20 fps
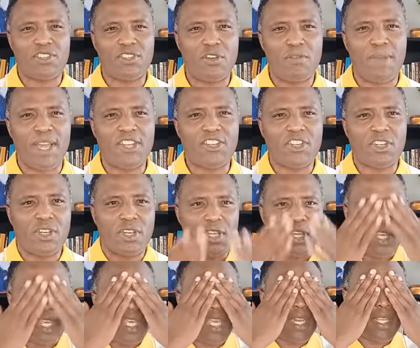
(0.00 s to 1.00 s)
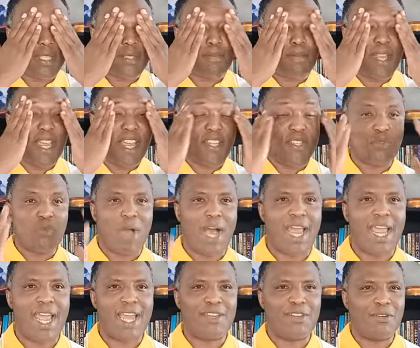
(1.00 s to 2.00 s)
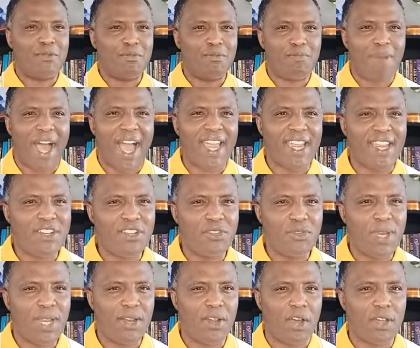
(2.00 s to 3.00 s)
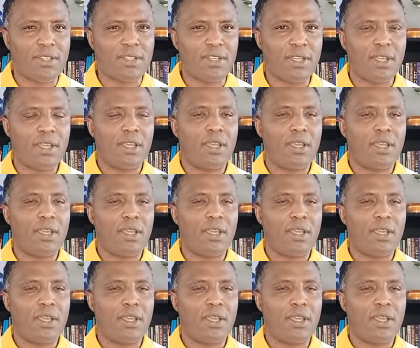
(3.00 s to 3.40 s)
so much. It explains why I don't buy into a lot.